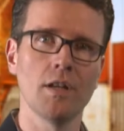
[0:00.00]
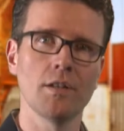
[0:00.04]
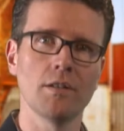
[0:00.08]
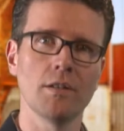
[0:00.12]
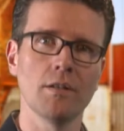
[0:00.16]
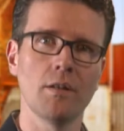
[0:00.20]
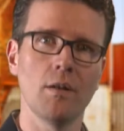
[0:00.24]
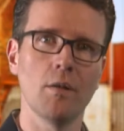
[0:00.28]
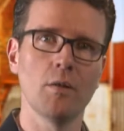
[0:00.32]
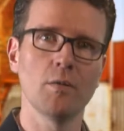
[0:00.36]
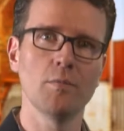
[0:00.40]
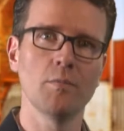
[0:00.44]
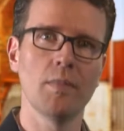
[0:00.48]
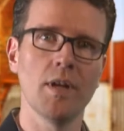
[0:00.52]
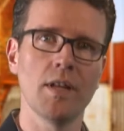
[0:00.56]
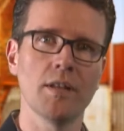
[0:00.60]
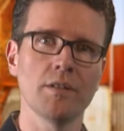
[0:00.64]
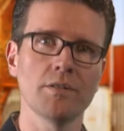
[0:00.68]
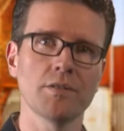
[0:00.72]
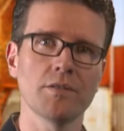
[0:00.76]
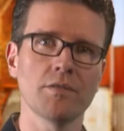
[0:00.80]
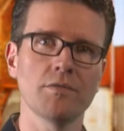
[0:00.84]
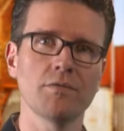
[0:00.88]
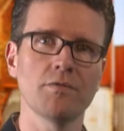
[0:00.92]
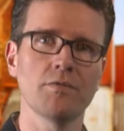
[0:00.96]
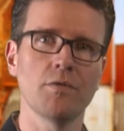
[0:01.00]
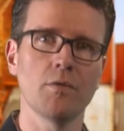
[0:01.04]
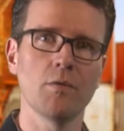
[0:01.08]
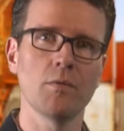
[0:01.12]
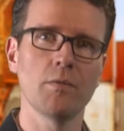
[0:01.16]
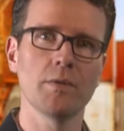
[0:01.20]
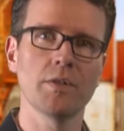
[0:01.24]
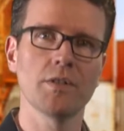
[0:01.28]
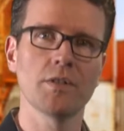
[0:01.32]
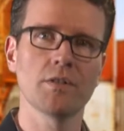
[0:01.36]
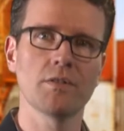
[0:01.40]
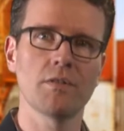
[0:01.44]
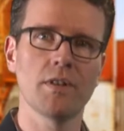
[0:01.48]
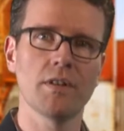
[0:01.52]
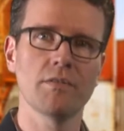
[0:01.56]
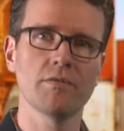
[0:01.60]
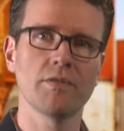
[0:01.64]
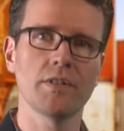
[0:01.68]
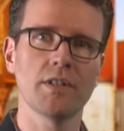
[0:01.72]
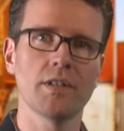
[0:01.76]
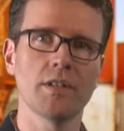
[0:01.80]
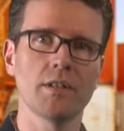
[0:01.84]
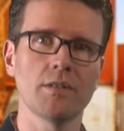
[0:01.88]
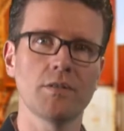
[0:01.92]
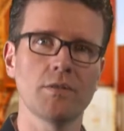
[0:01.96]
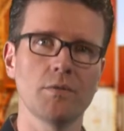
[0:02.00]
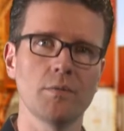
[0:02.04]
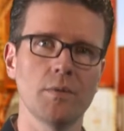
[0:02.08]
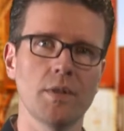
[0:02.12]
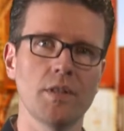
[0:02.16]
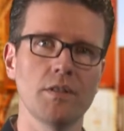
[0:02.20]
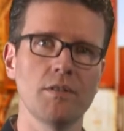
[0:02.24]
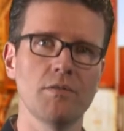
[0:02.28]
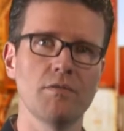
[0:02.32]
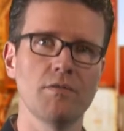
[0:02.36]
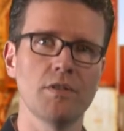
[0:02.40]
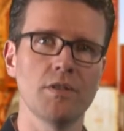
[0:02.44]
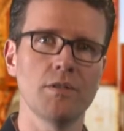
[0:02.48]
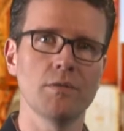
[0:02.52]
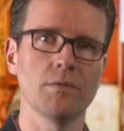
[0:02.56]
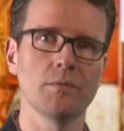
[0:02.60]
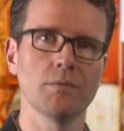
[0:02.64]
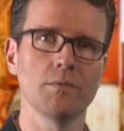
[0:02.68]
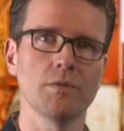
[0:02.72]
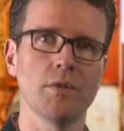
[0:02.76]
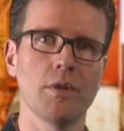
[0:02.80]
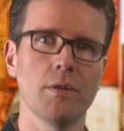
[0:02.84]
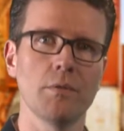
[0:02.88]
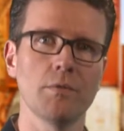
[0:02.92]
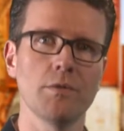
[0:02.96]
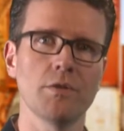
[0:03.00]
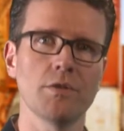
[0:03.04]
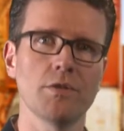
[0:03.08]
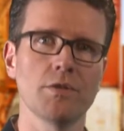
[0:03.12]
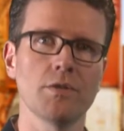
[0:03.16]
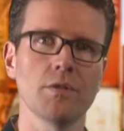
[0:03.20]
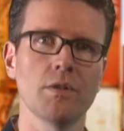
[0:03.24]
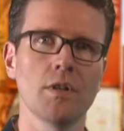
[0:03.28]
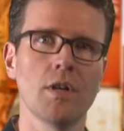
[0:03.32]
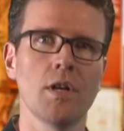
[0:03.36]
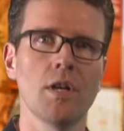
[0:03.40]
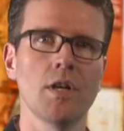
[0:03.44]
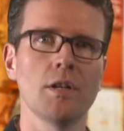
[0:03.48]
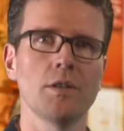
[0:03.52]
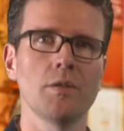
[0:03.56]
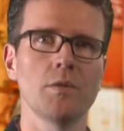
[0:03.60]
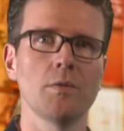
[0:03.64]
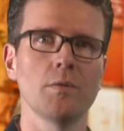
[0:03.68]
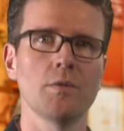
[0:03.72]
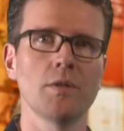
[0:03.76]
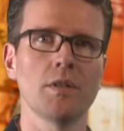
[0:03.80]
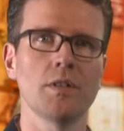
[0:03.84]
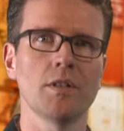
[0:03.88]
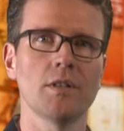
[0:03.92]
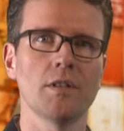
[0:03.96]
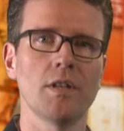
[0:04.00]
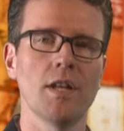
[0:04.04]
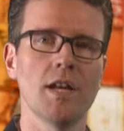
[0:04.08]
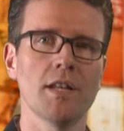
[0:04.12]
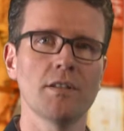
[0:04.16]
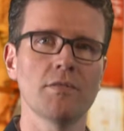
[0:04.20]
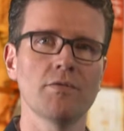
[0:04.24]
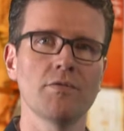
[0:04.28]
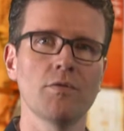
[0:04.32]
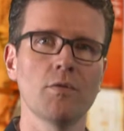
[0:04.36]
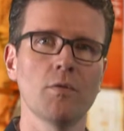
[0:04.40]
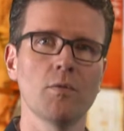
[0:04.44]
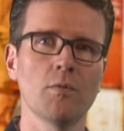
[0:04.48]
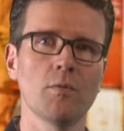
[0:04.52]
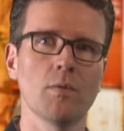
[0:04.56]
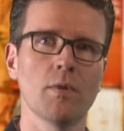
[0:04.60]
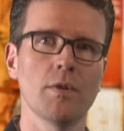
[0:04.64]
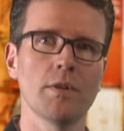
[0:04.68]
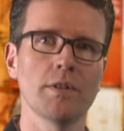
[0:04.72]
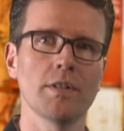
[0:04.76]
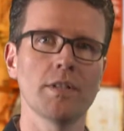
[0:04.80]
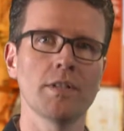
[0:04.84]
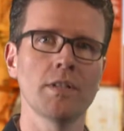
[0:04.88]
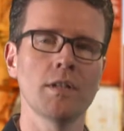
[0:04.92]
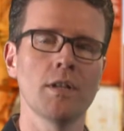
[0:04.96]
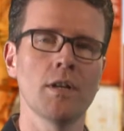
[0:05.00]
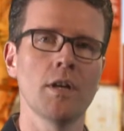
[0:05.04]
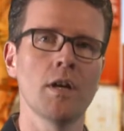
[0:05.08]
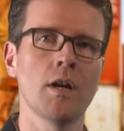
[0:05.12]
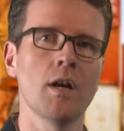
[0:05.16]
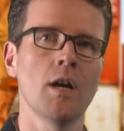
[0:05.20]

The load balancer forwards traffic to individual nodes using net forwarding,